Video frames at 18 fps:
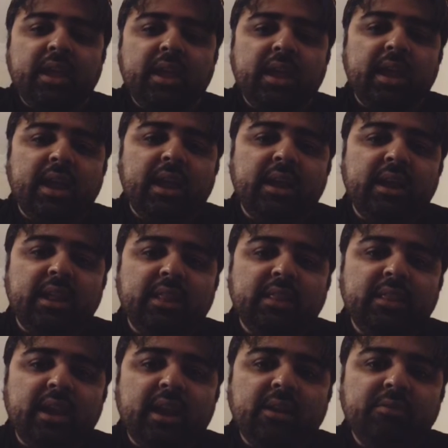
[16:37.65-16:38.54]
And
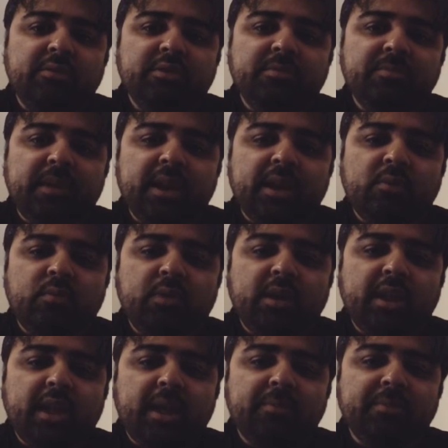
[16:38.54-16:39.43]
in that respect,
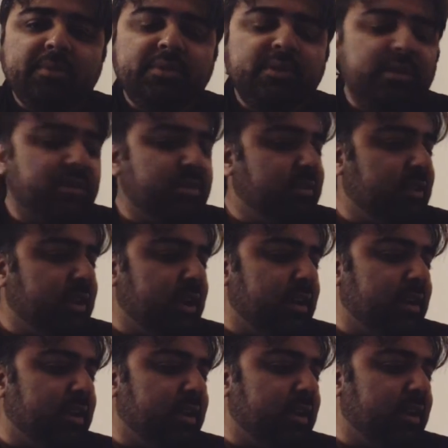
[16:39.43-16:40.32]
what happens is
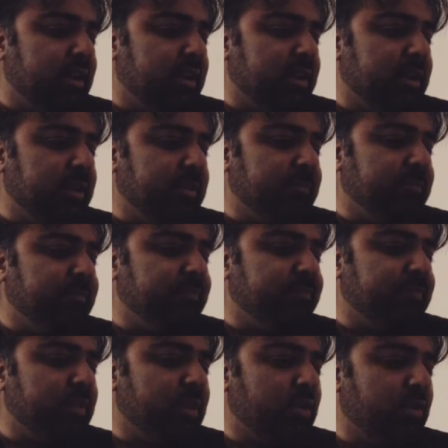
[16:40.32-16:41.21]
that
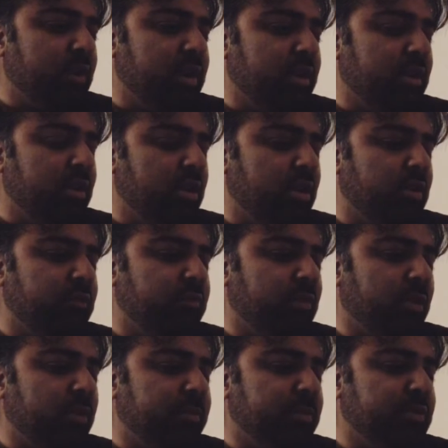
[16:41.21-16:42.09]
quite a lot of
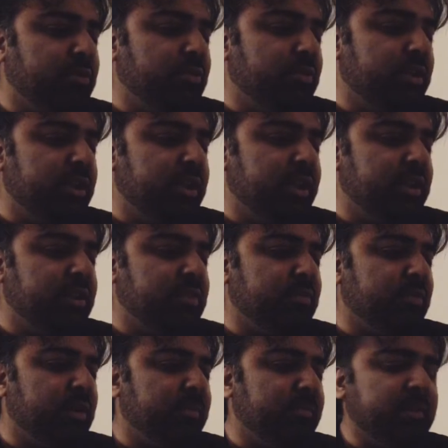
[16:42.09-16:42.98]
opportunities
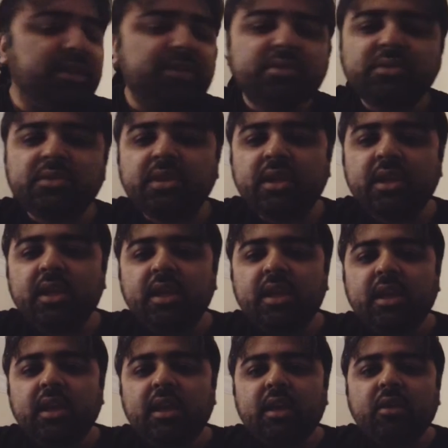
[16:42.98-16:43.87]
were missed,
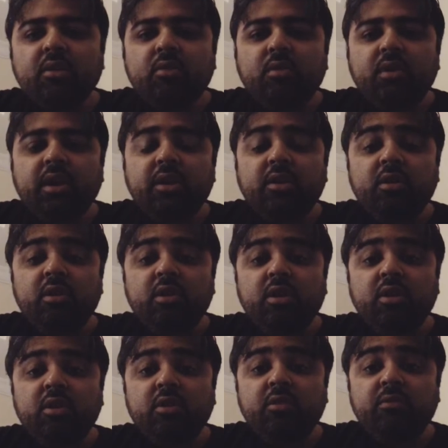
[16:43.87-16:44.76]
quite a
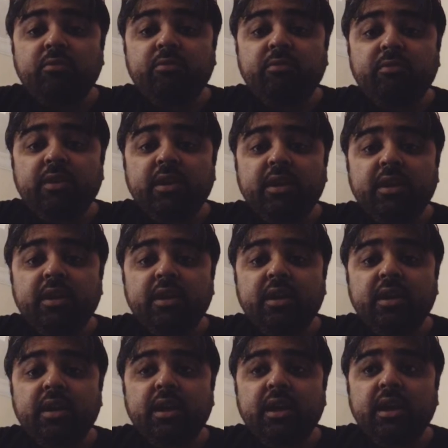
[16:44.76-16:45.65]
lot
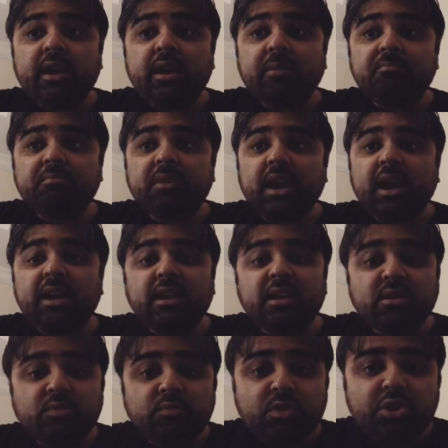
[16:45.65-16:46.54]
of
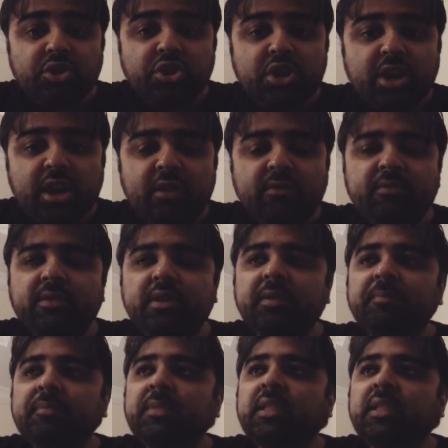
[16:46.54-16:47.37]
titles were shelved.